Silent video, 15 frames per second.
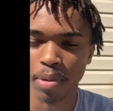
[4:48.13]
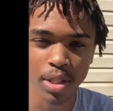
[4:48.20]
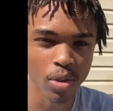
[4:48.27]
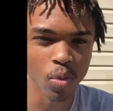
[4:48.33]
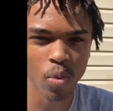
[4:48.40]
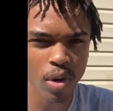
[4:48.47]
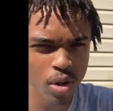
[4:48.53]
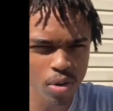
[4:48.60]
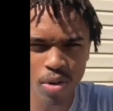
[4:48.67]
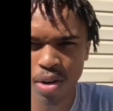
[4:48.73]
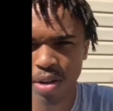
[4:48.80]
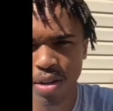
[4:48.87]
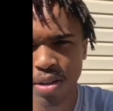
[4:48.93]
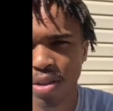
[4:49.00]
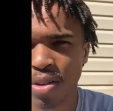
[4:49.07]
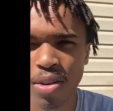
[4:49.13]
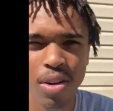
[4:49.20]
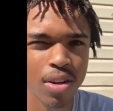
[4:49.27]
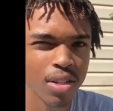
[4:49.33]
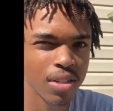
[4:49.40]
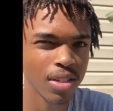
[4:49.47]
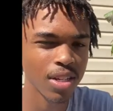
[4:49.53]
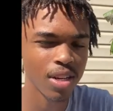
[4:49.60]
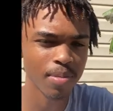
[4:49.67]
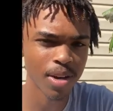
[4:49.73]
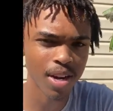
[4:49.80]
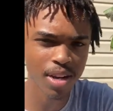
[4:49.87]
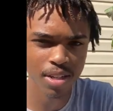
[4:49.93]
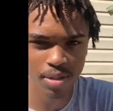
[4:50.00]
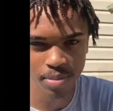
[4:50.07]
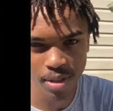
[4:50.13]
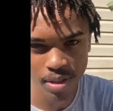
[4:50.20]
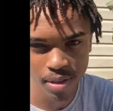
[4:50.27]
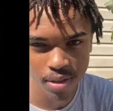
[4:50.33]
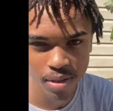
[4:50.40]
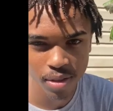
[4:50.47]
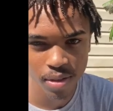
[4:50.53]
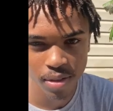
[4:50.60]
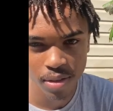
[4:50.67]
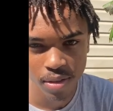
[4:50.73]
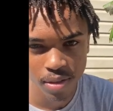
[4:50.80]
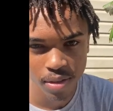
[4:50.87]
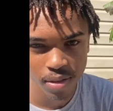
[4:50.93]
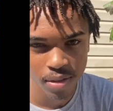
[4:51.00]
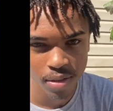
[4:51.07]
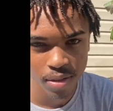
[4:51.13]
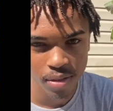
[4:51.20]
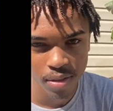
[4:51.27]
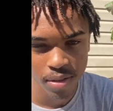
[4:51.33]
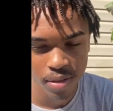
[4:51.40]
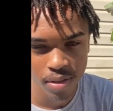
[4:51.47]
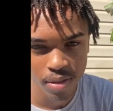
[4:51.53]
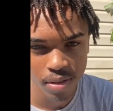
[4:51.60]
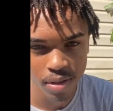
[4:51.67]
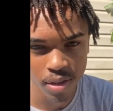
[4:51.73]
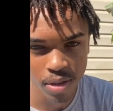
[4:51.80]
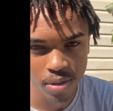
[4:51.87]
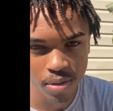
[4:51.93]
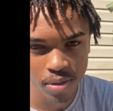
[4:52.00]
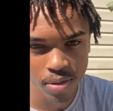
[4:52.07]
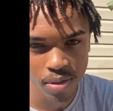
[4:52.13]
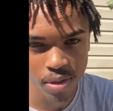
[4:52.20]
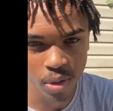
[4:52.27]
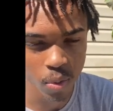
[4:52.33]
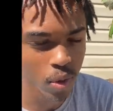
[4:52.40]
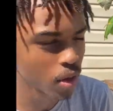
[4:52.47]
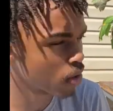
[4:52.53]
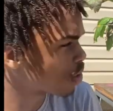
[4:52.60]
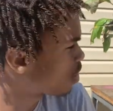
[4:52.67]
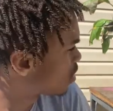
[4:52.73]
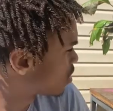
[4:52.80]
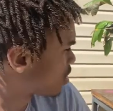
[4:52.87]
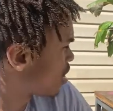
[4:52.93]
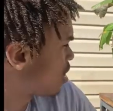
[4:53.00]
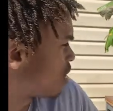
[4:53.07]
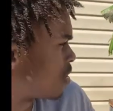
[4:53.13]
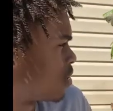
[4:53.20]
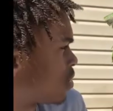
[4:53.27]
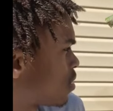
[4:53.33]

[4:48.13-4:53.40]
the world caught his damn eyes, man. You know, the world caught his eyes.